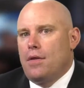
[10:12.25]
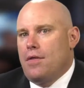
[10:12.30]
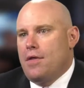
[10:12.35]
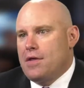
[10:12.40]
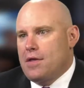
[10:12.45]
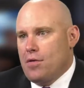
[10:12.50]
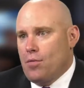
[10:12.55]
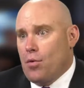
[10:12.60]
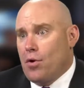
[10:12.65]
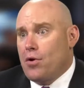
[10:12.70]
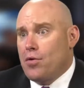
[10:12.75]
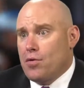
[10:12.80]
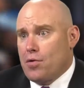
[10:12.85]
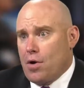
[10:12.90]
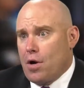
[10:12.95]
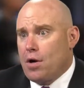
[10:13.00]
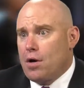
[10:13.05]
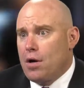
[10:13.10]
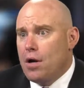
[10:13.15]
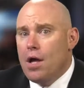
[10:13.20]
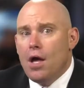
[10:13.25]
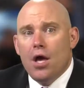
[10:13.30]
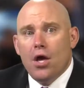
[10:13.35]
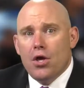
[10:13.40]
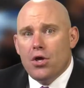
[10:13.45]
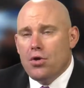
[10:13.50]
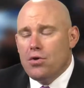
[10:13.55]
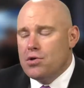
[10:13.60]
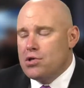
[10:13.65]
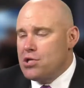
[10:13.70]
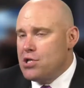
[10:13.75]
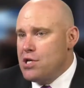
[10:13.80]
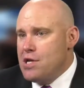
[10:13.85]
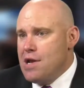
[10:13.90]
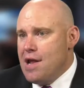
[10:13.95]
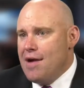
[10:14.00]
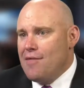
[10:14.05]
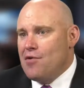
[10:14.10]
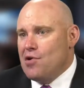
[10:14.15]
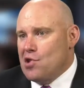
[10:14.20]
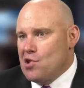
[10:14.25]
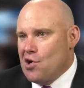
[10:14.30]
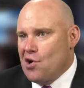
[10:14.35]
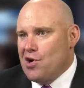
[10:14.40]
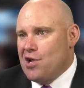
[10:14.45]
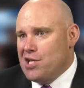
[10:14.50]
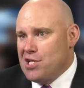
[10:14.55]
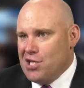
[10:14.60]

This is where you start. You should never start